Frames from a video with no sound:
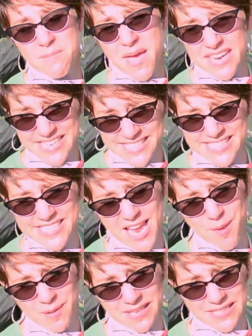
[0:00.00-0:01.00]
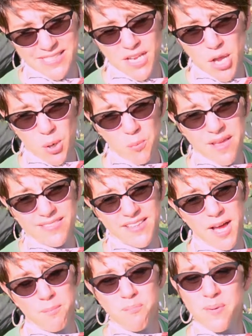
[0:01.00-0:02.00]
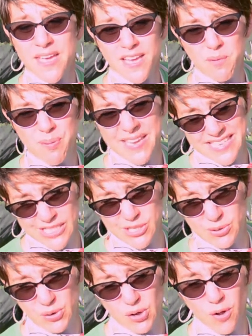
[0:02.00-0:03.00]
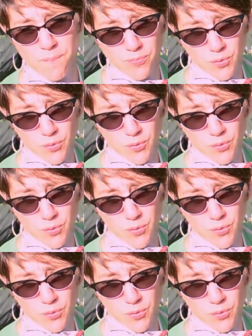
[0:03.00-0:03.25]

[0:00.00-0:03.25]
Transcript: many stamens with a big pistil,